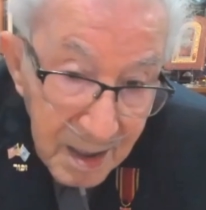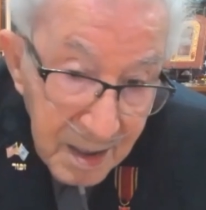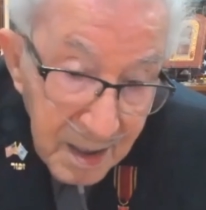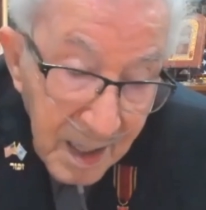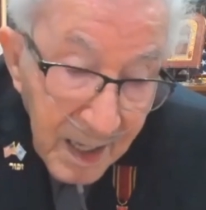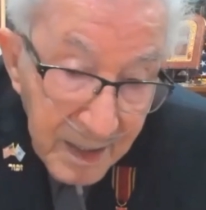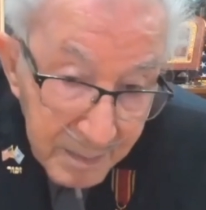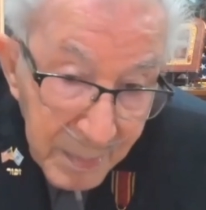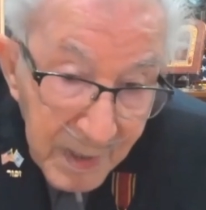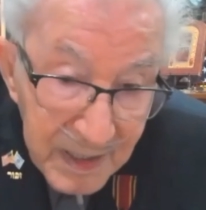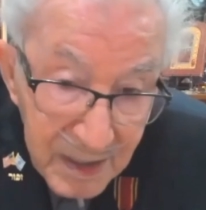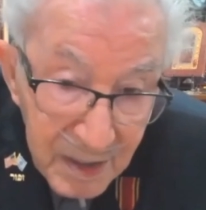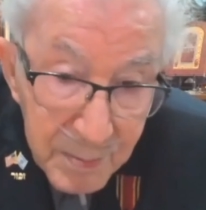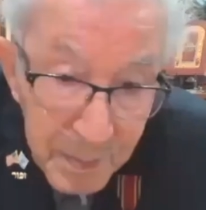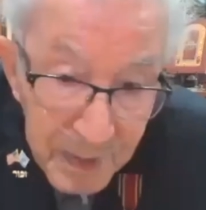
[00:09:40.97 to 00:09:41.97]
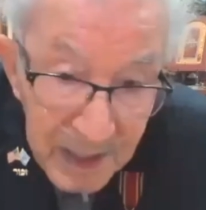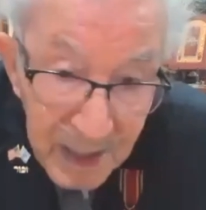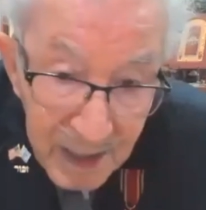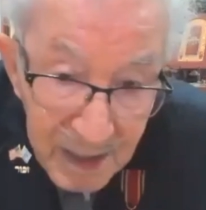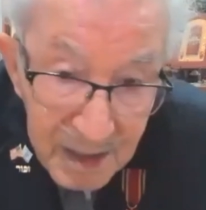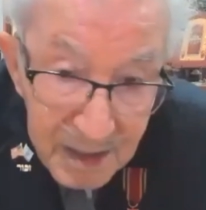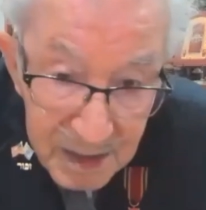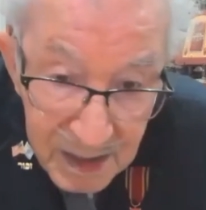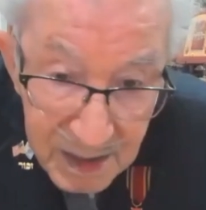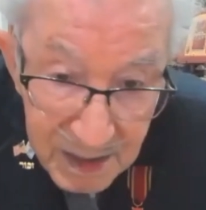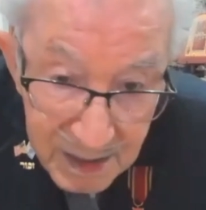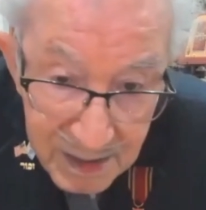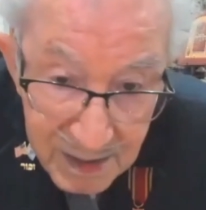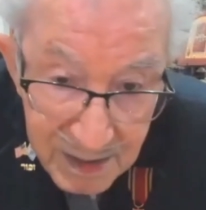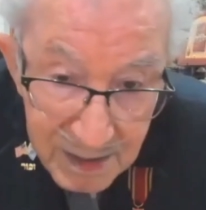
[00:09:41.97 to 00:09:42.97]
I better be
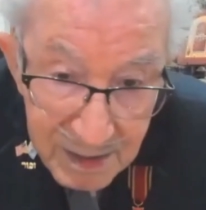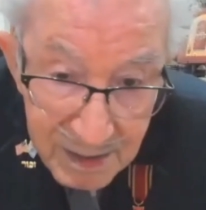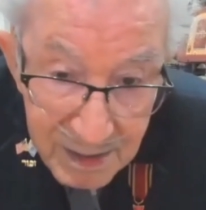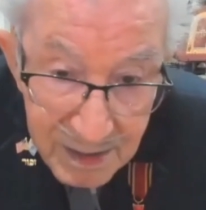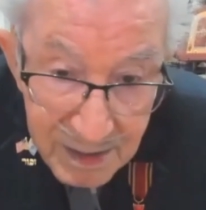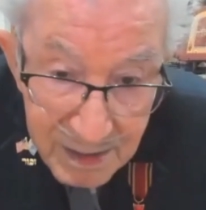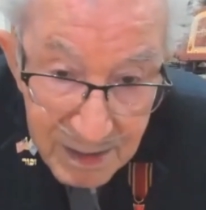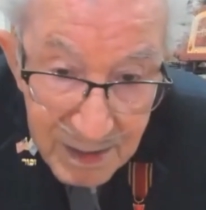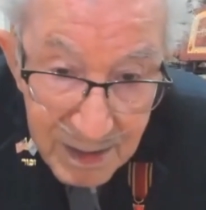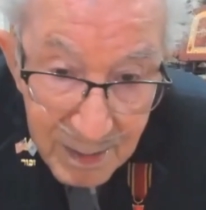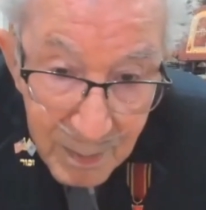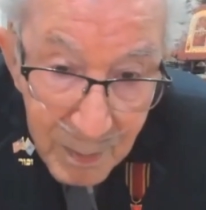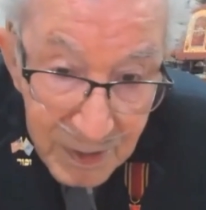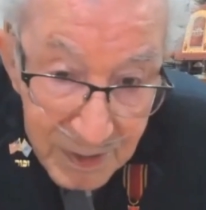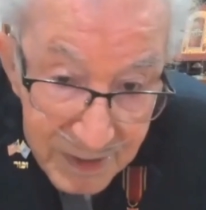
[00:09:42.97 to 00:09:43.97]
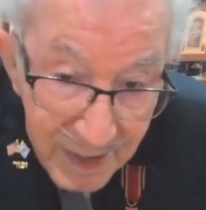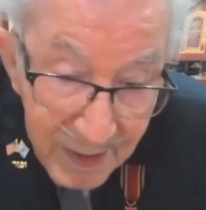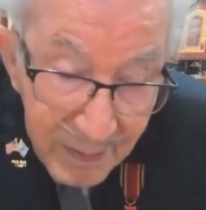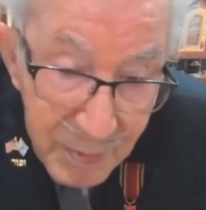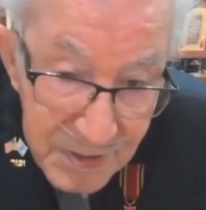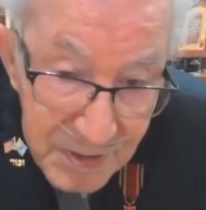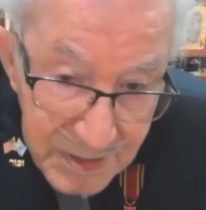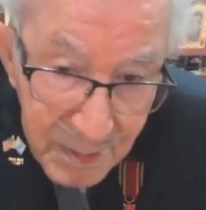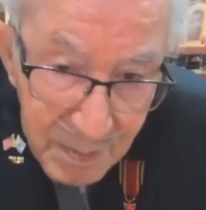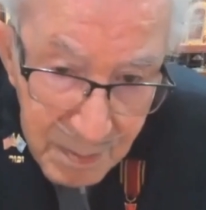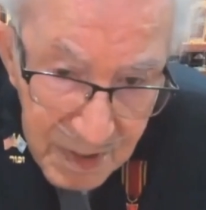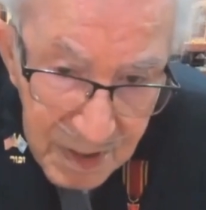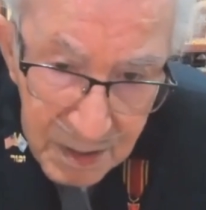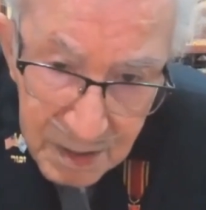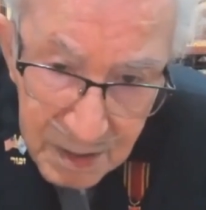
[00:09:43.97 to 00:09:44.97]
18. But that was a
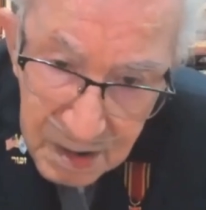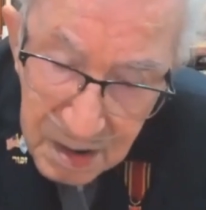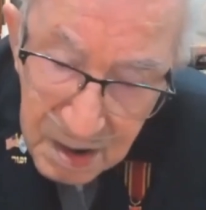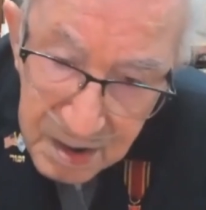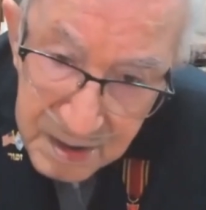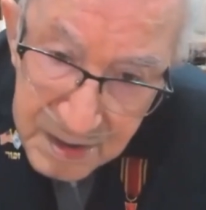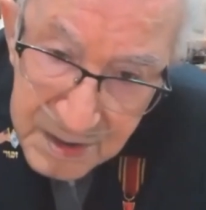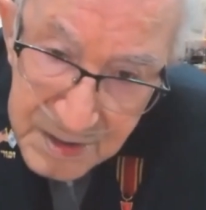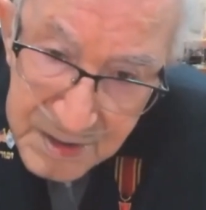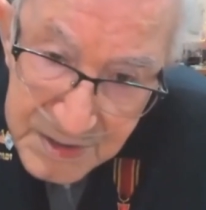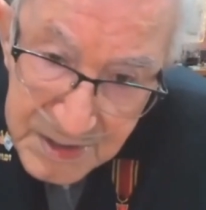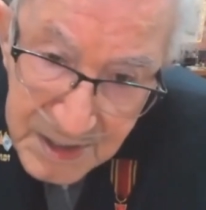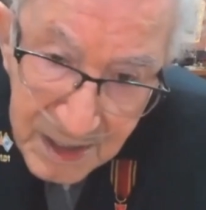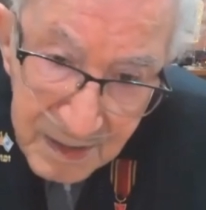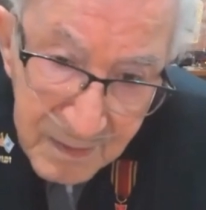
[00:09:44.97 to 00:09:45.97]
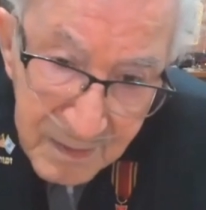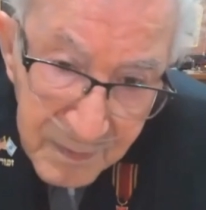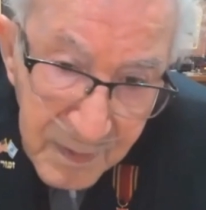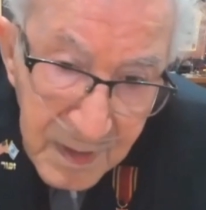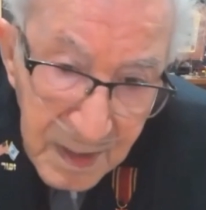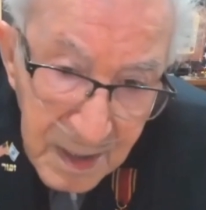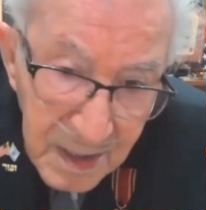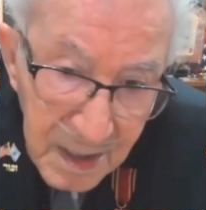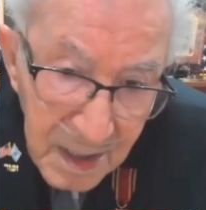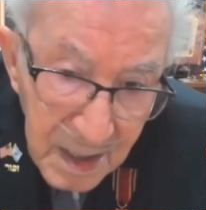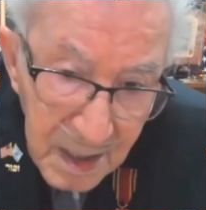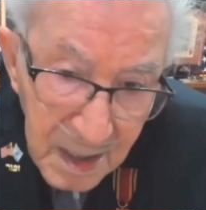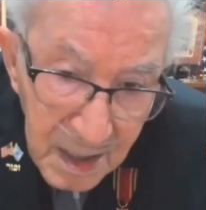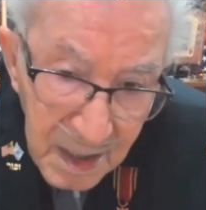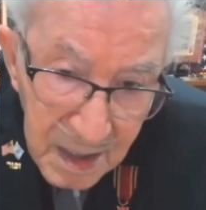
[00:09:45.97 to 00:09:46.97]
miracle in itself.
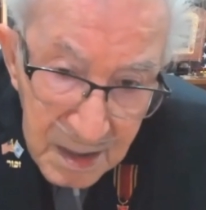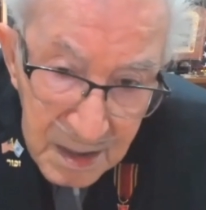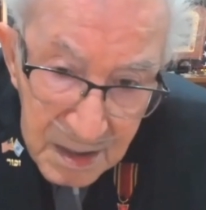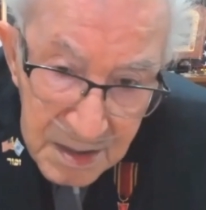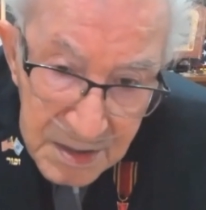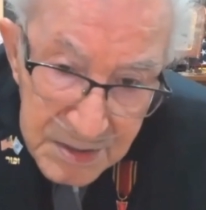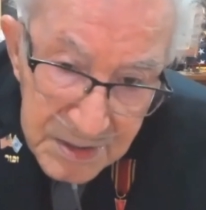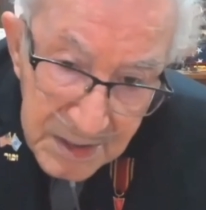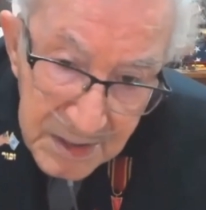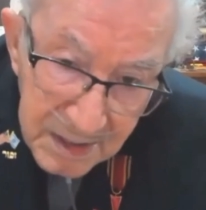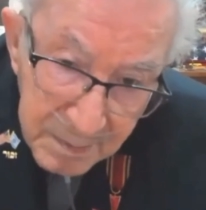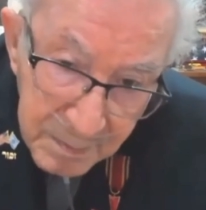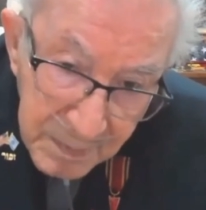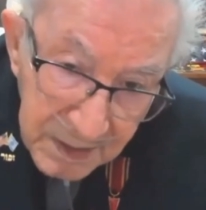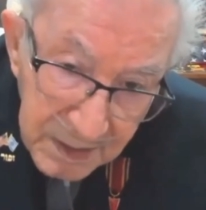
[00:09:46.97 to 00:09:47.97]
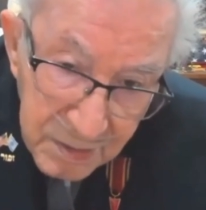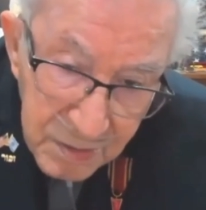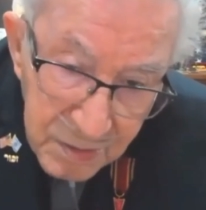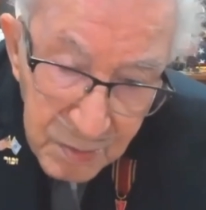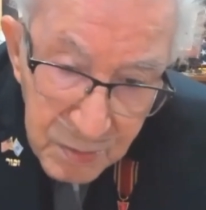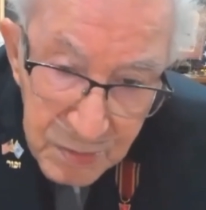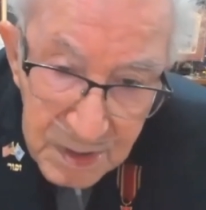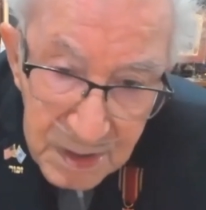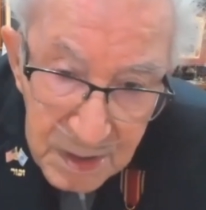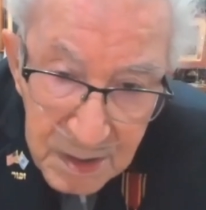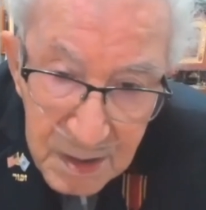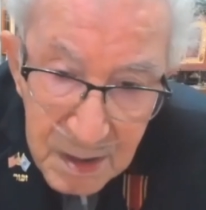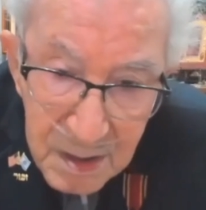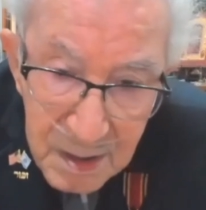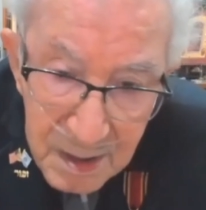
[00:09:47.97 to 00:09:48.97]
And he sent me to
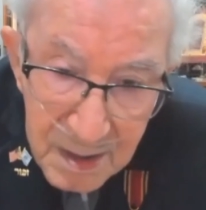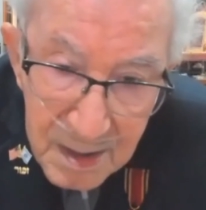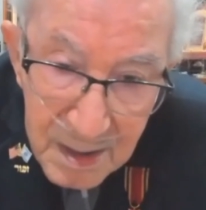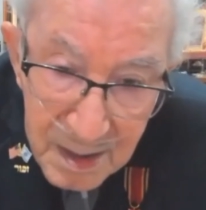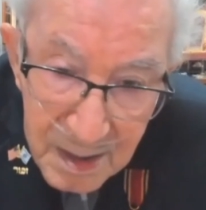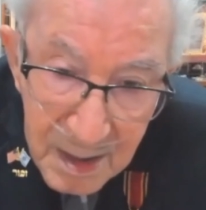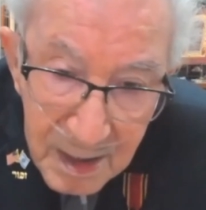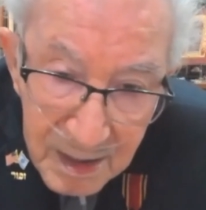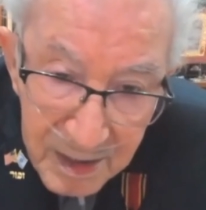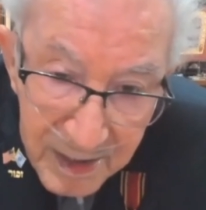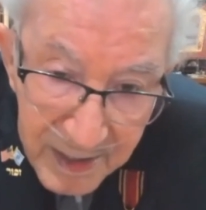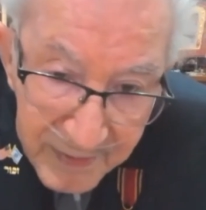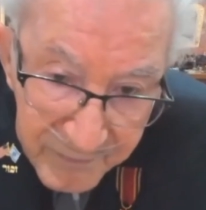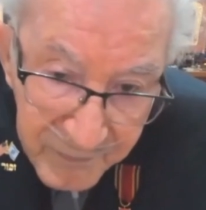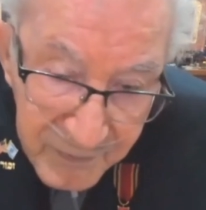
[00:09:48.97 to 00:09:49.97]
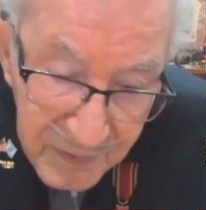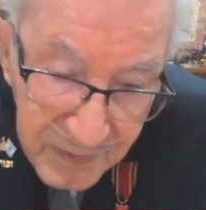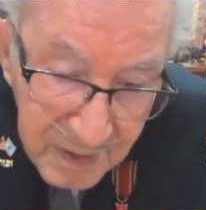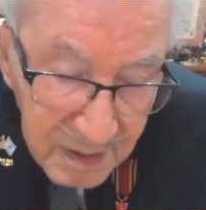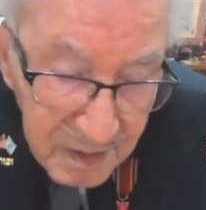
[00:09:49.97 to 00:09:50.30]
the left.